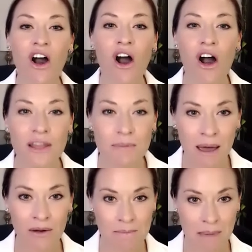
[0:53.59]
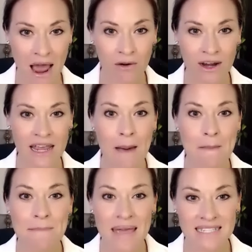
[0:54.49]
all about empowering
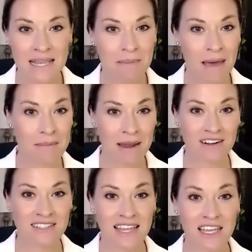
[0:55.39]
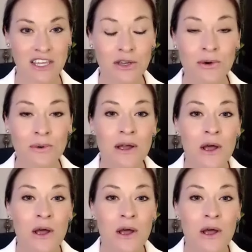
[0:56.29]
amazing pet parents like you